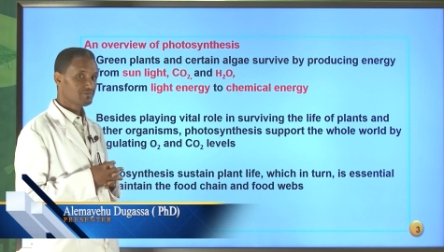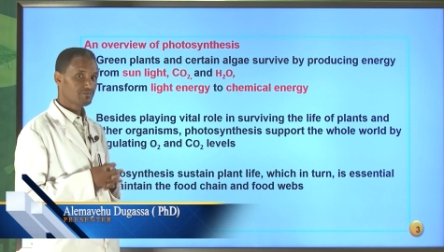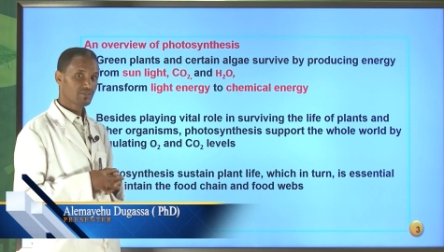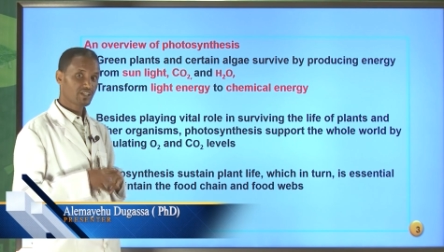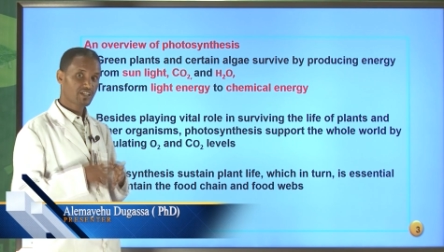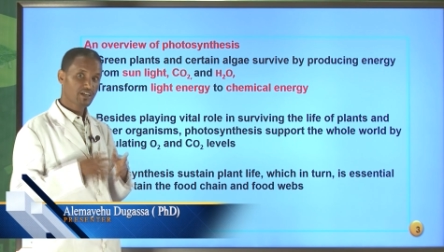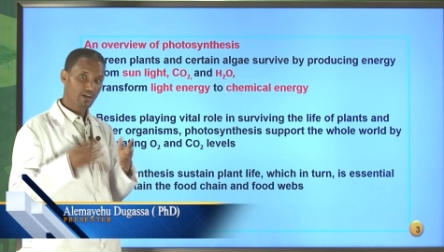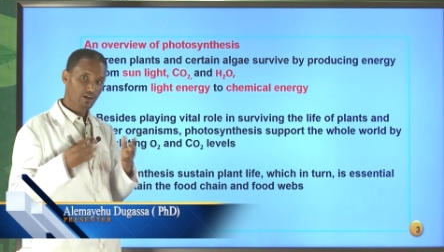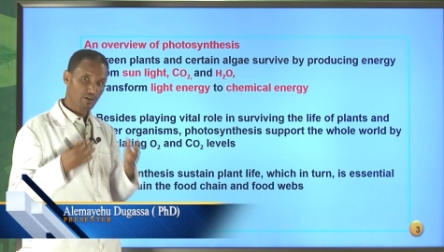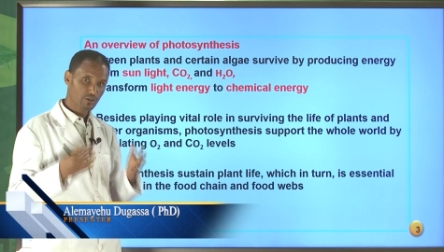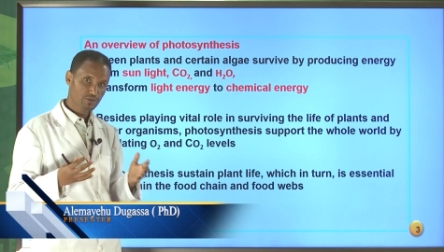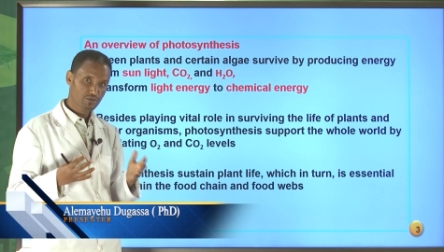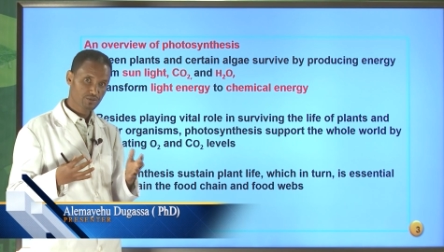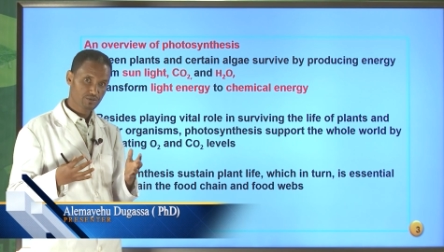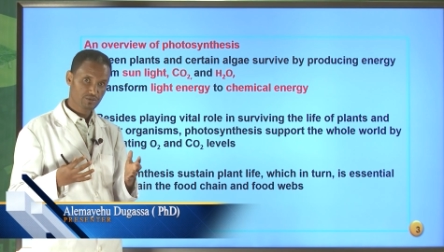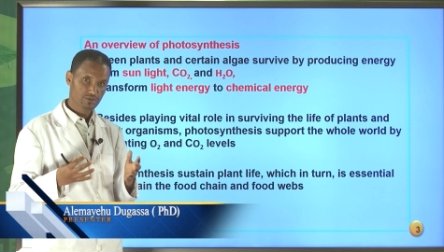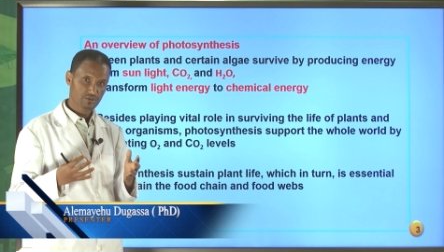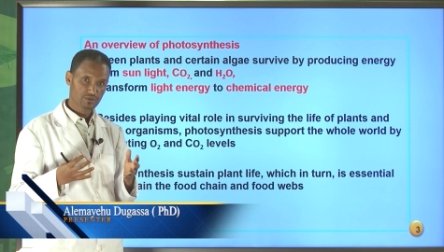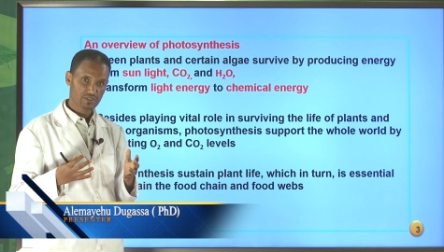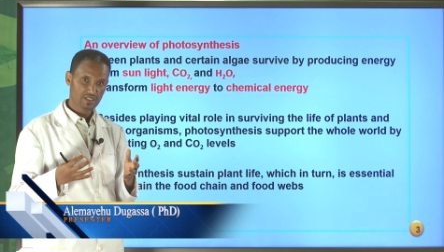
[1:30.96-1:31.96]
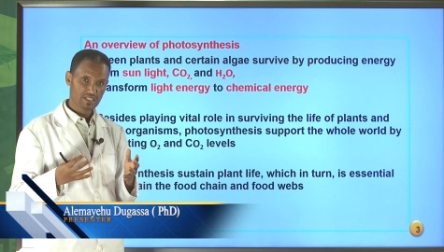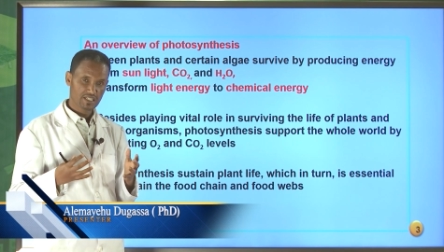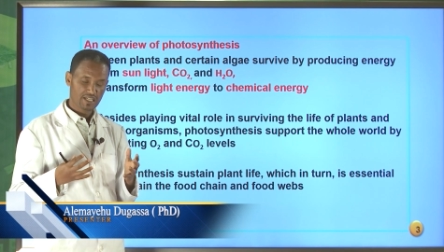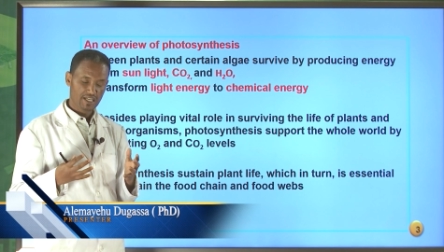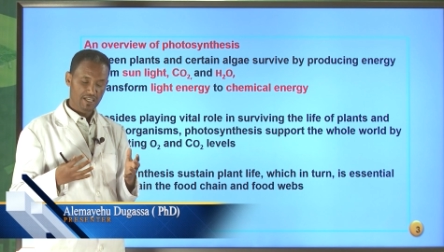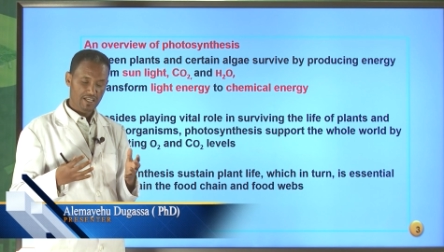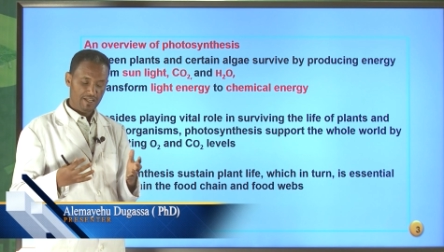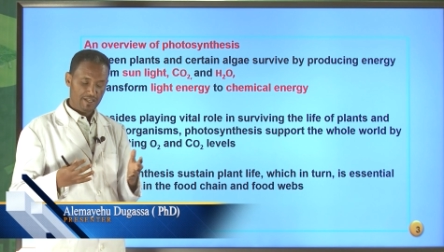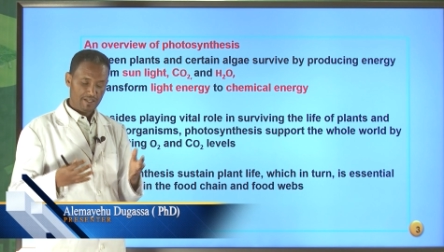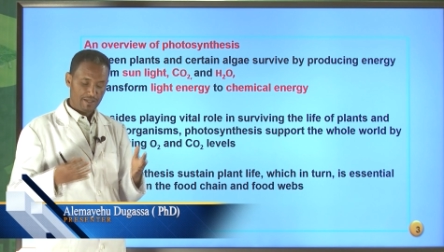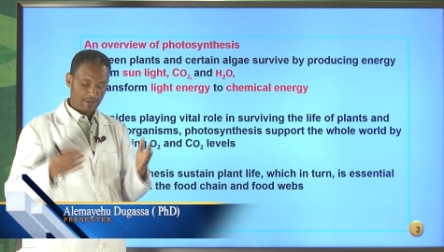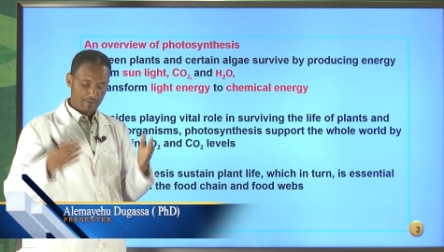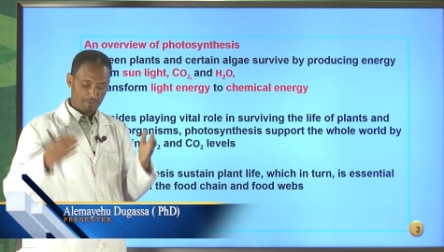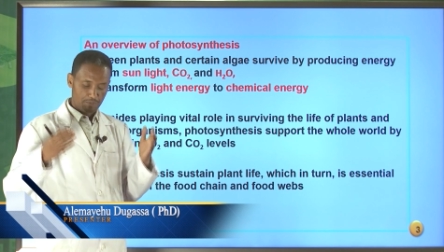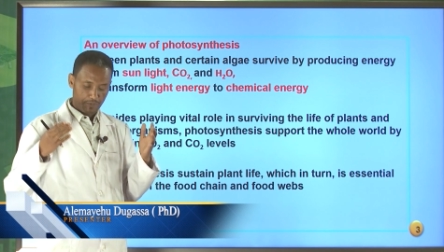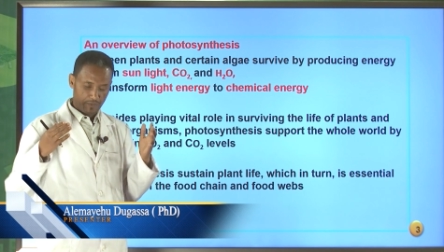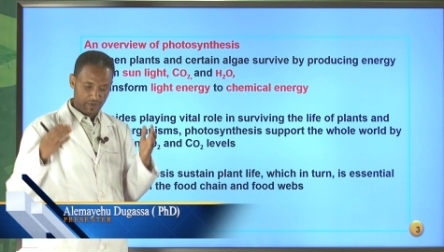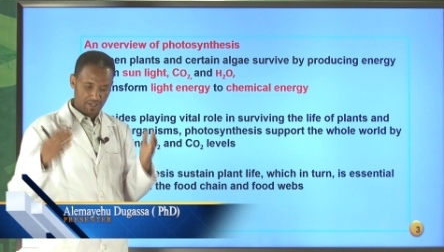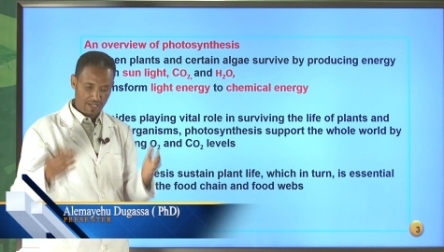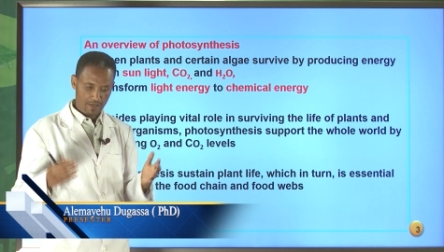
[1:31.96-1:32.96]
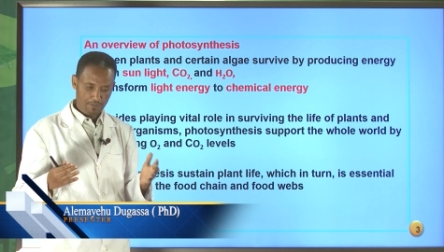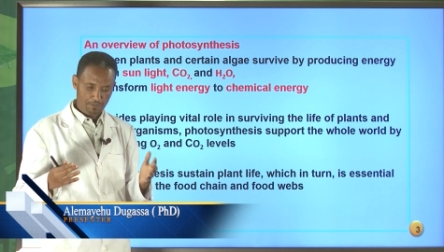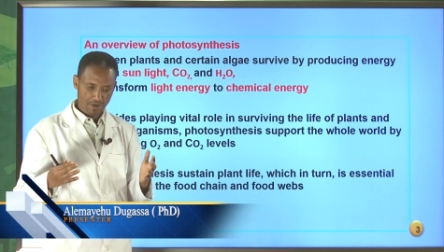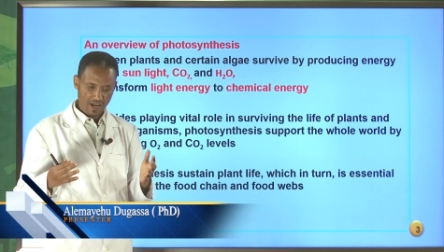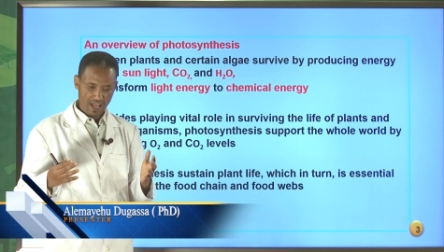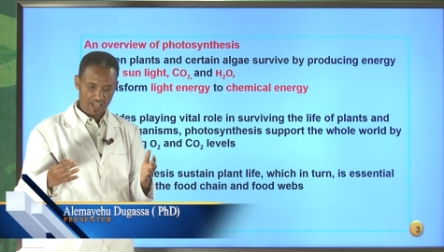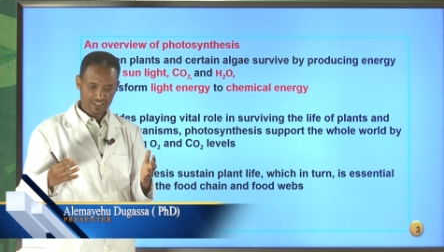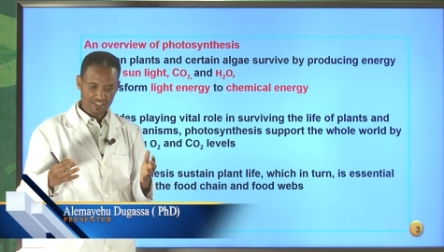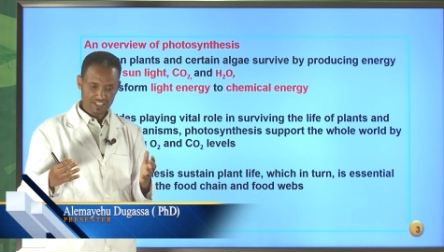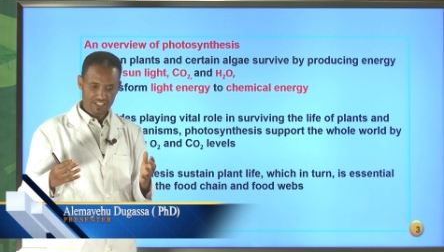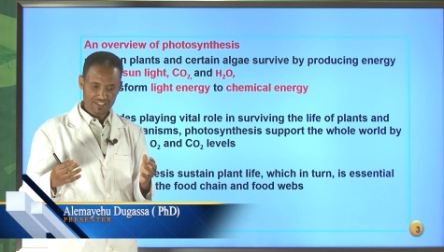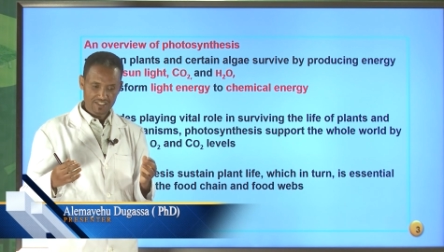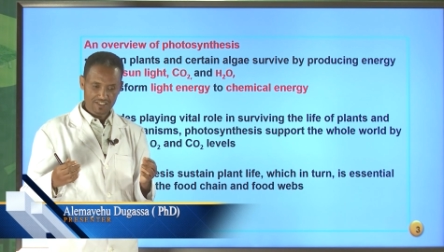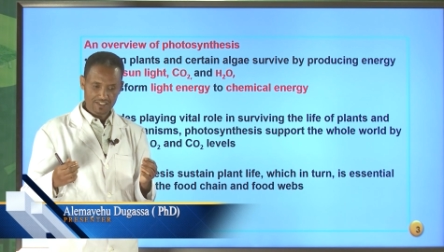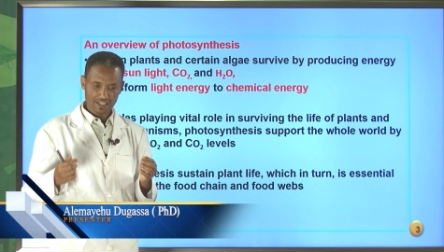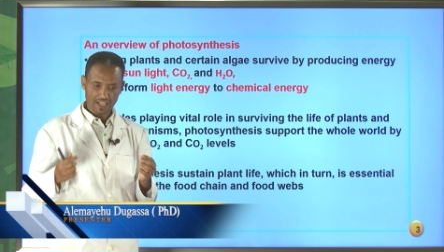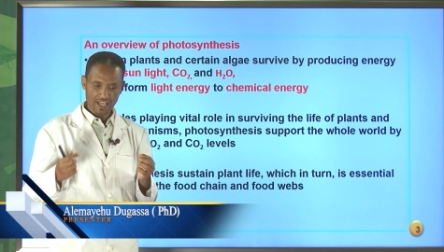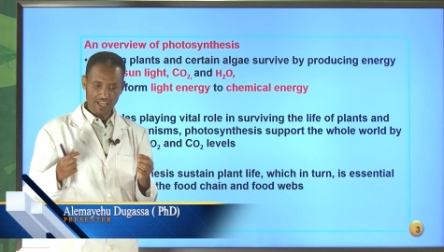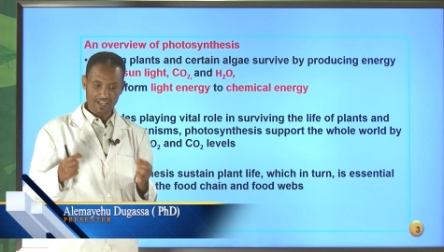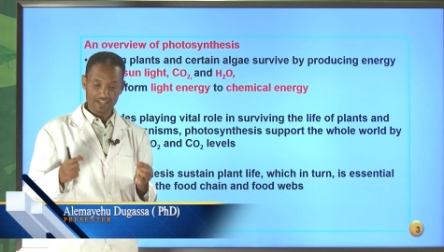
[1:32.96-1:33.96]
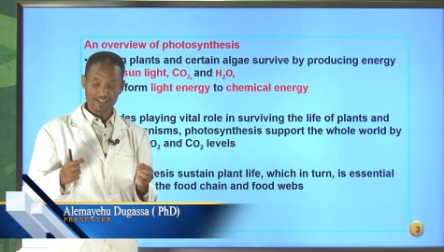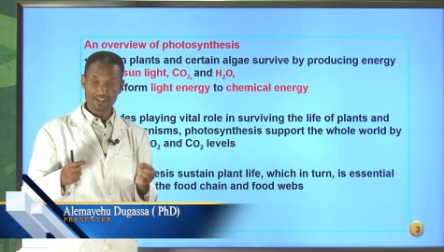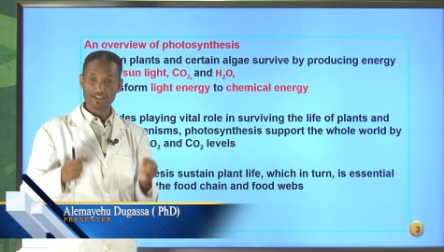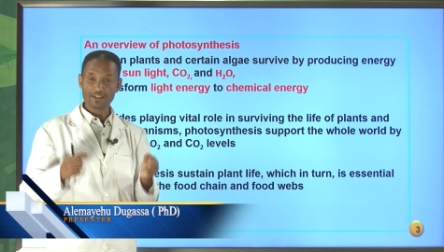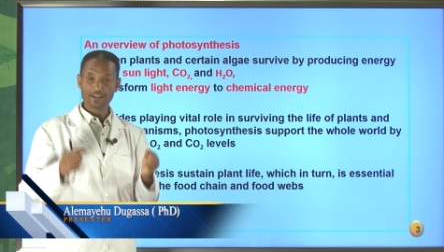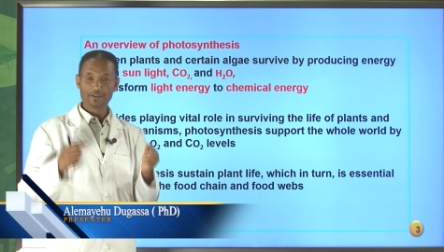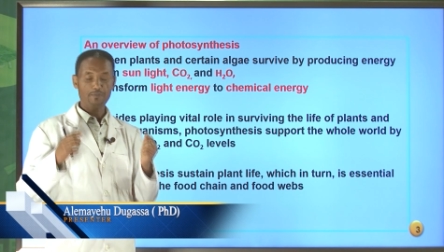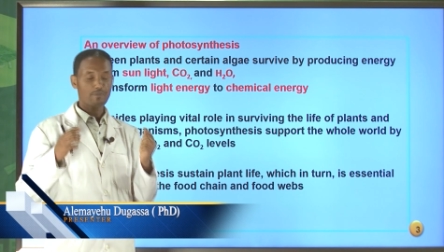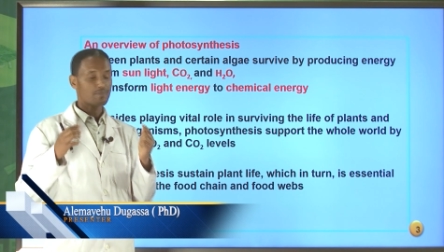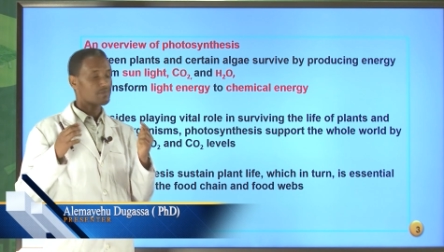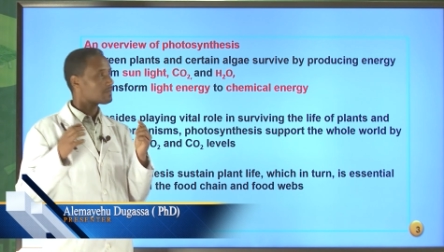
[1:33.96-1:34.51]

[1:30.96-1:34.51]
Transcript: because green plants and